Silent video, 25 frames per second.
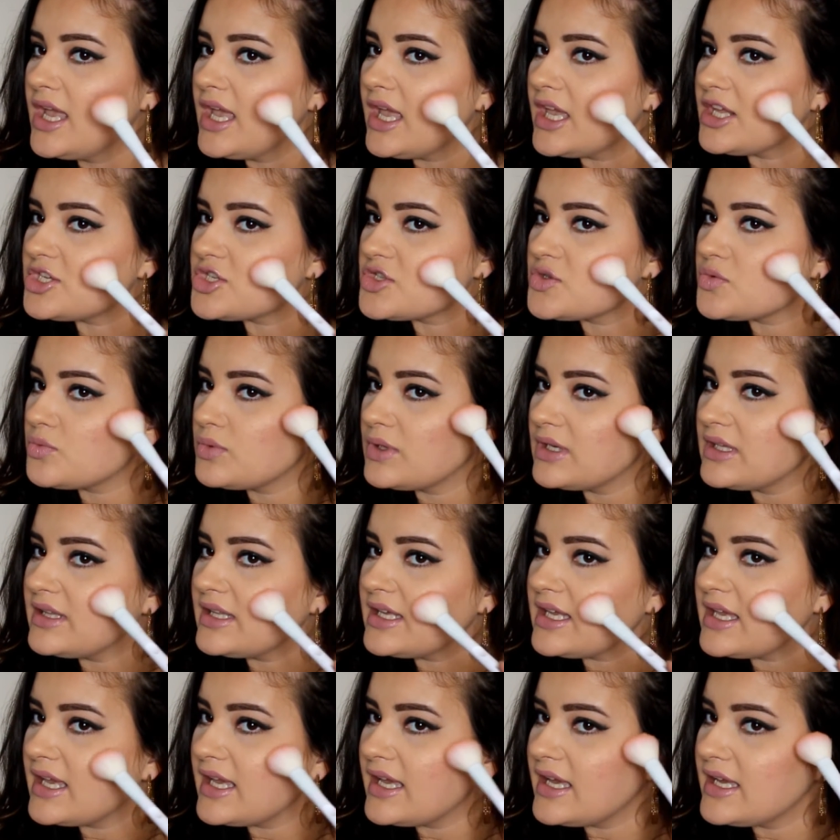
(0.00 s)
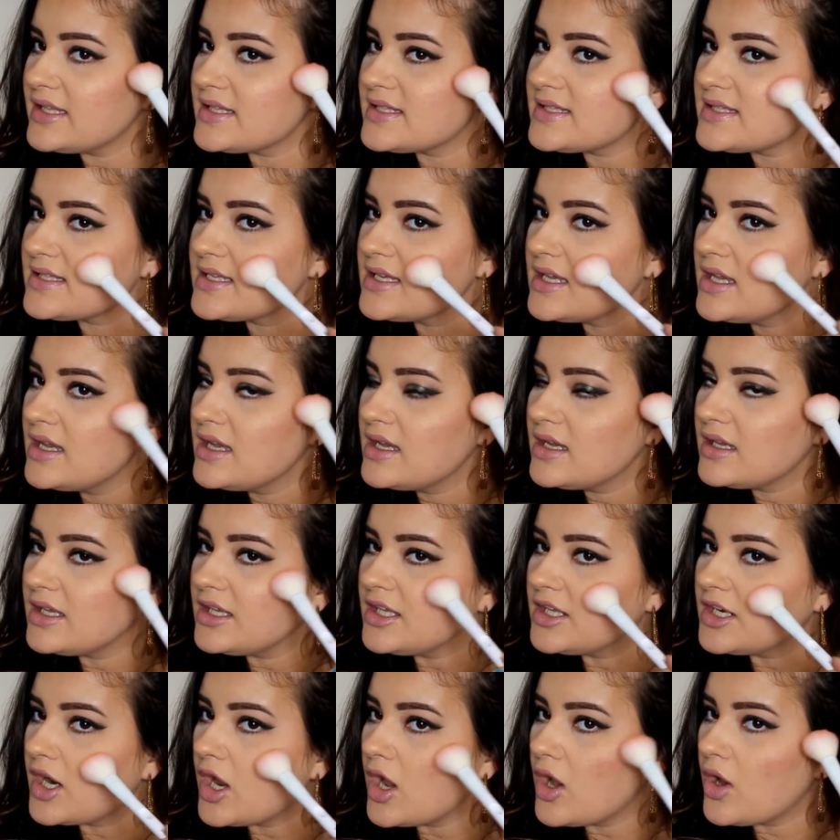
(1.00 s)
It just really hits,
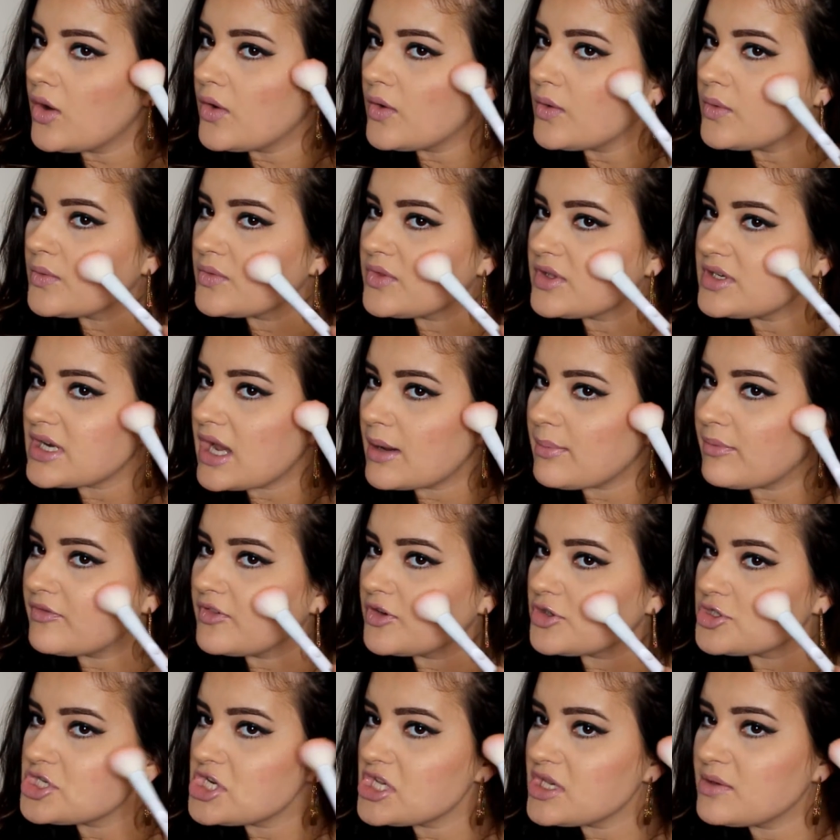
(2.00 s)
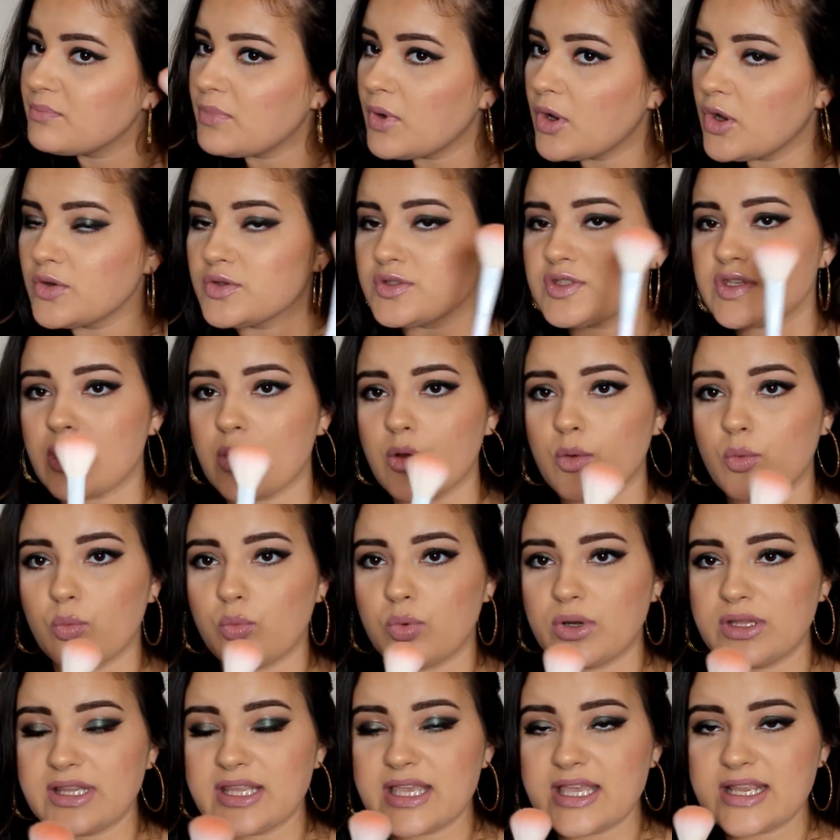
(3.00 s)
you know, the top of your cheekbones
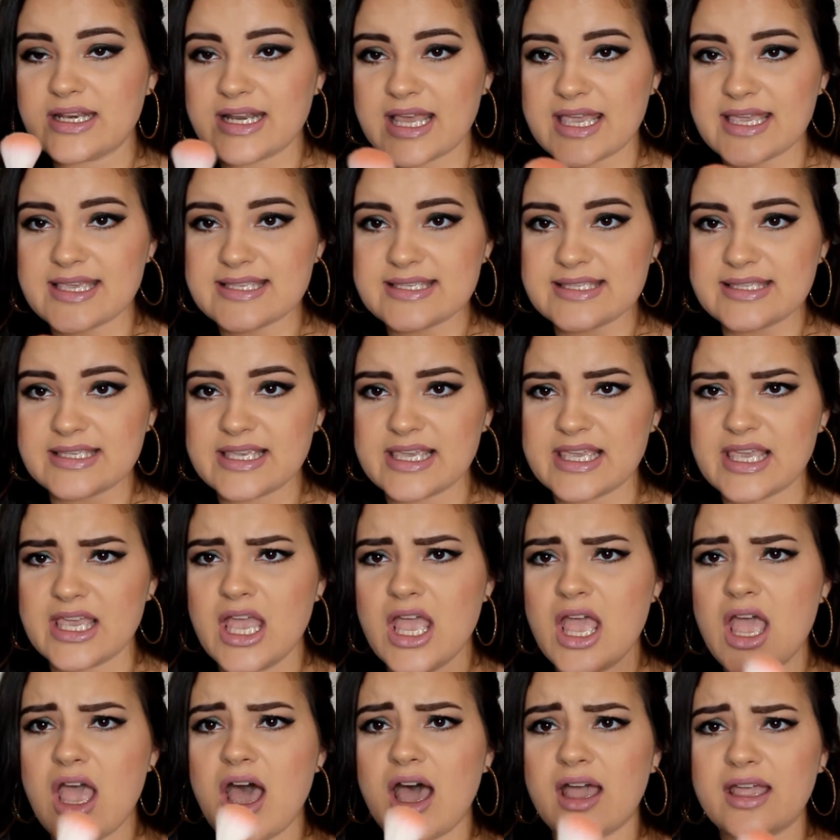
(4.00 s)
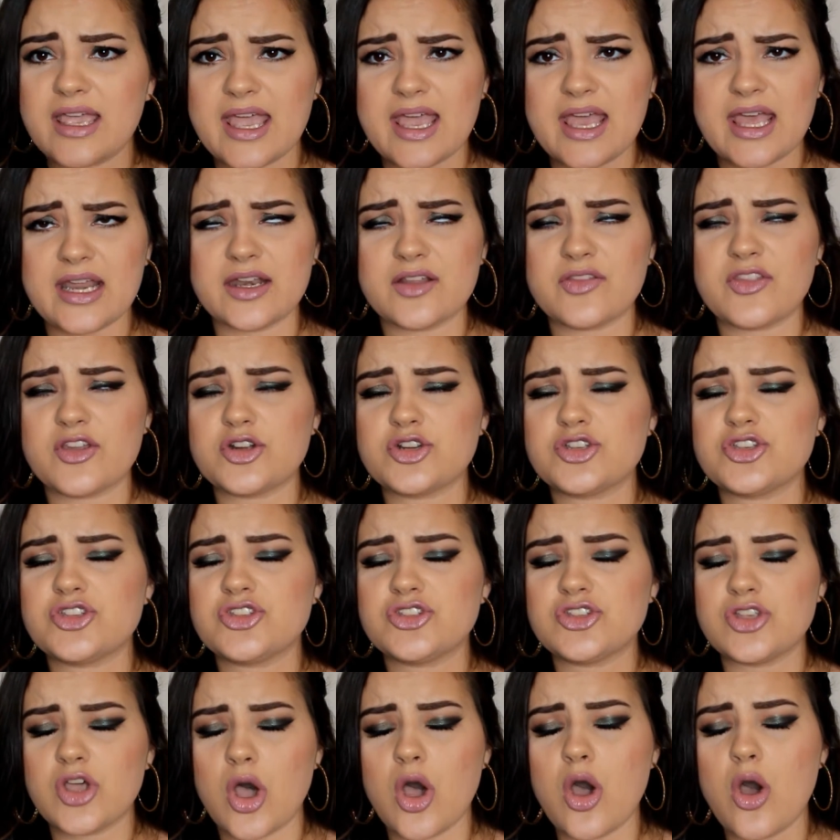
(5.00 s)
really nicely. Again, they're
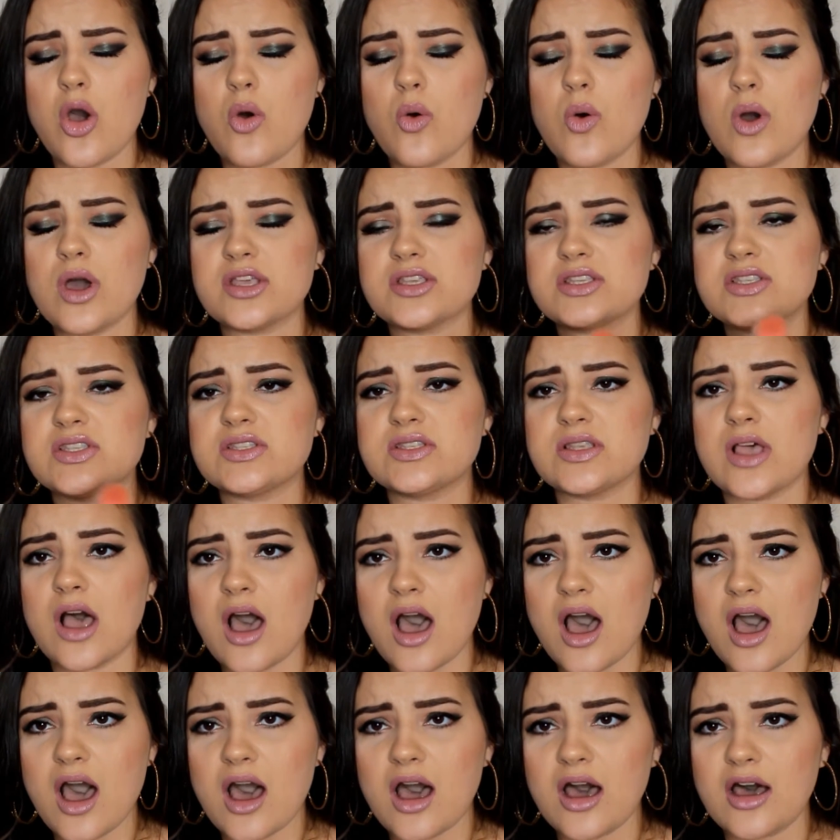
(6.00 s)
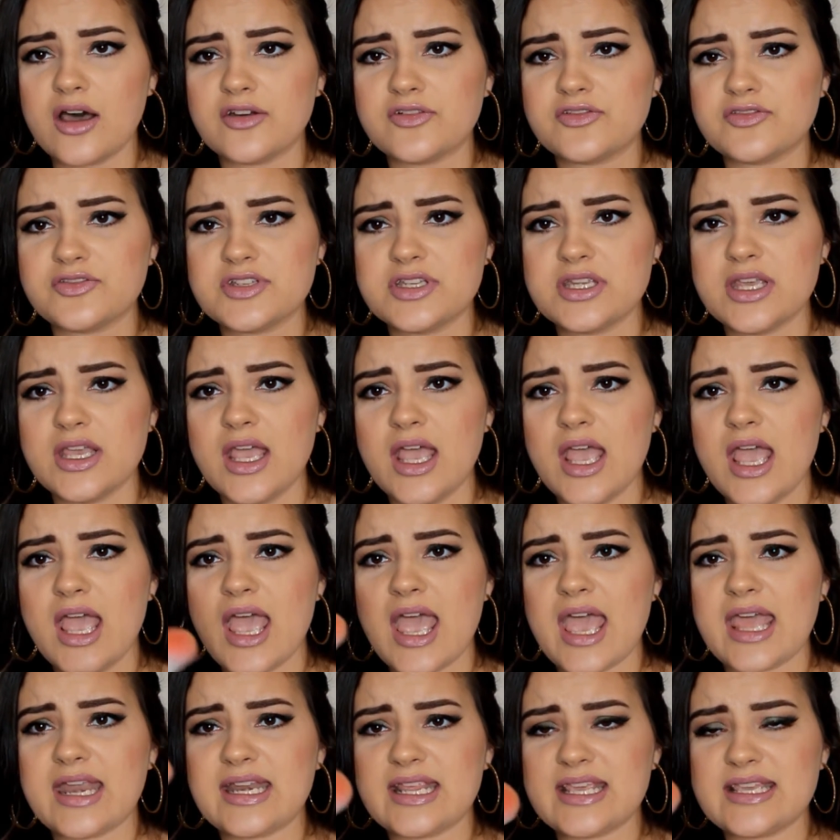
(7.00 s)
so soft
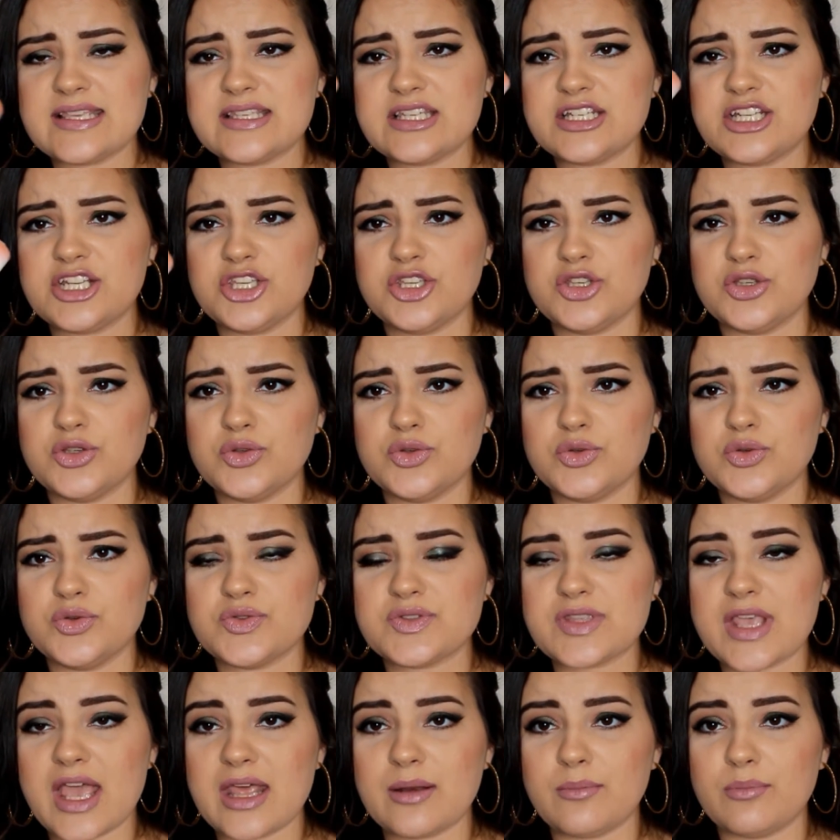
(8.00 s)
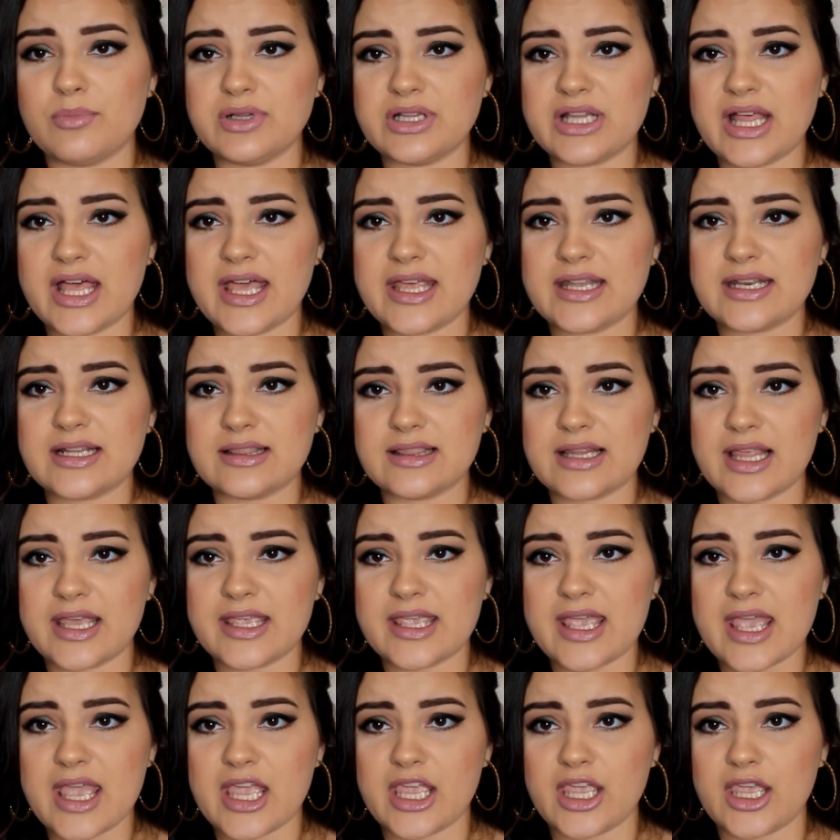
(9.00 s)
and easy to use and blend
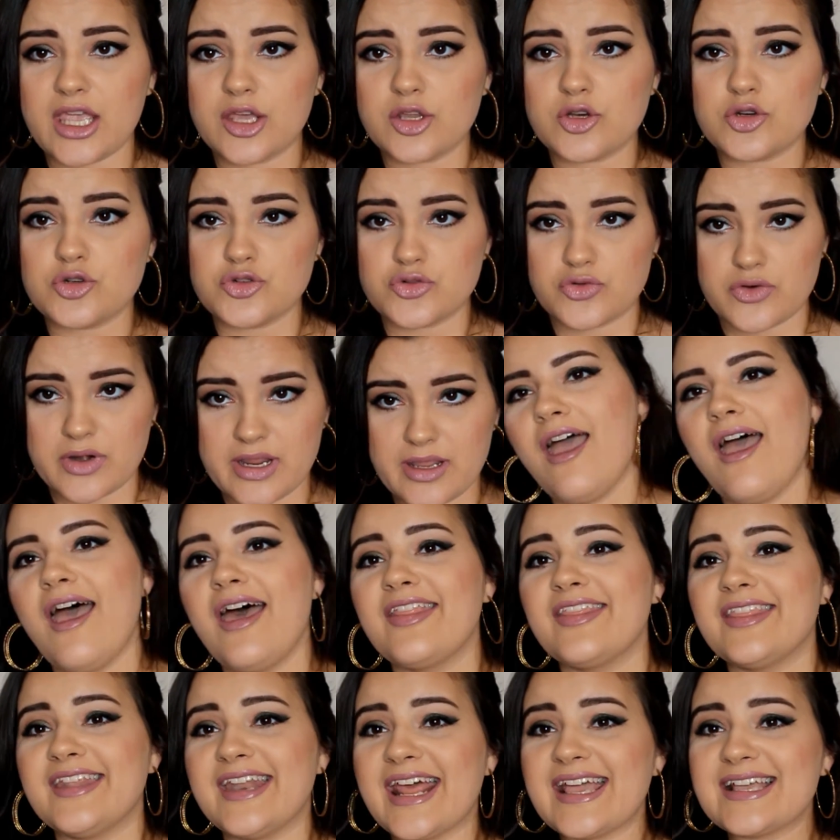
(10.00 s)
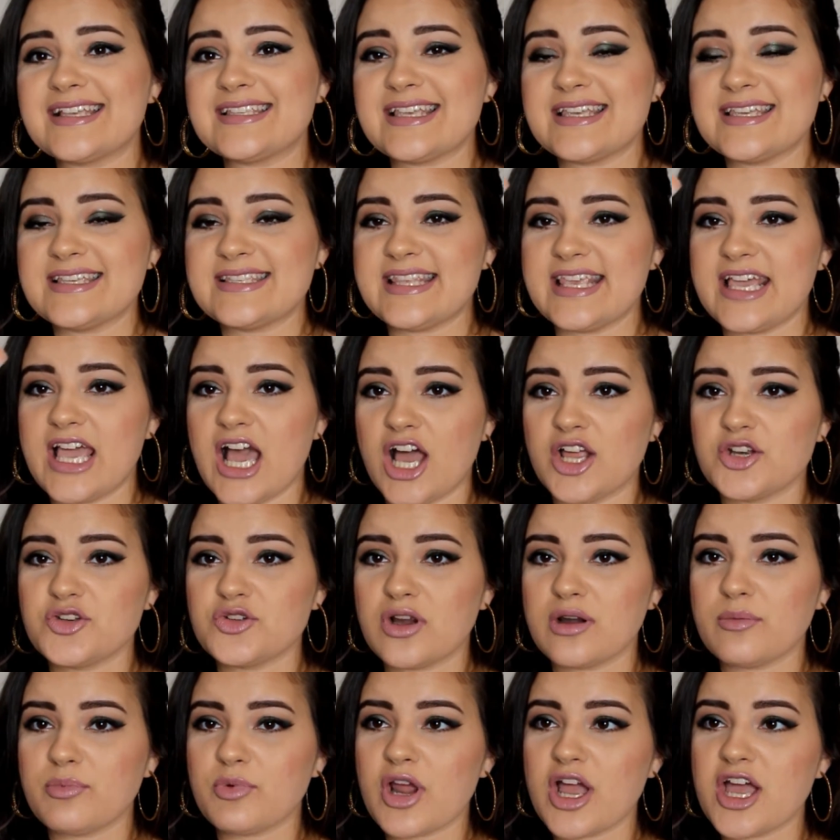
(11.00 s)
like a dream. The next is the
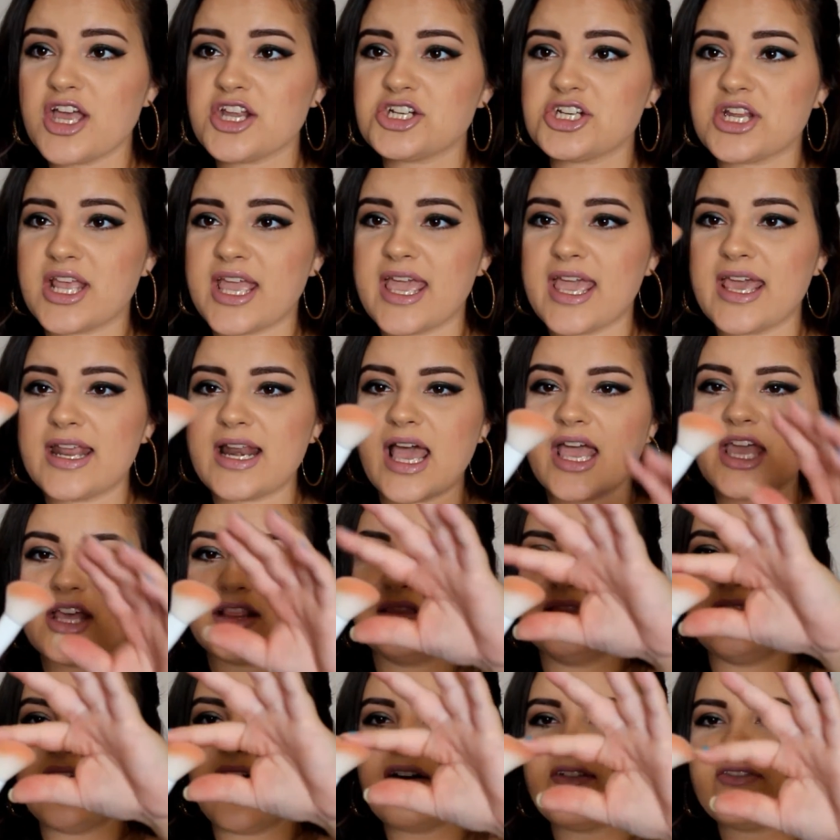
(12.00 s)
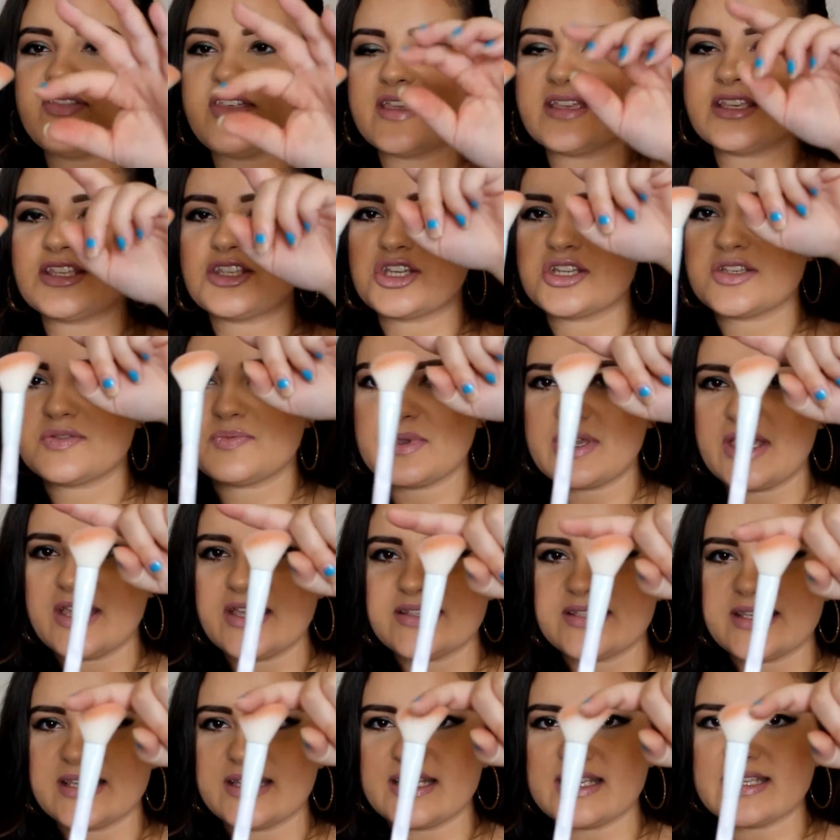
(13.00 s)
contour brush, and I love this just
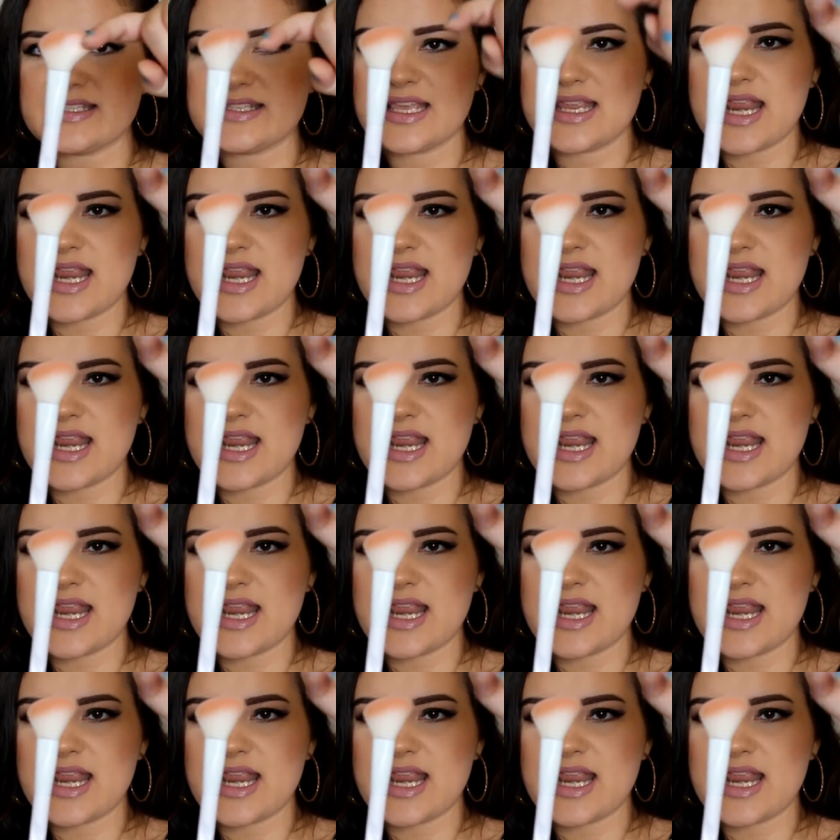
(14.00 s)
because it is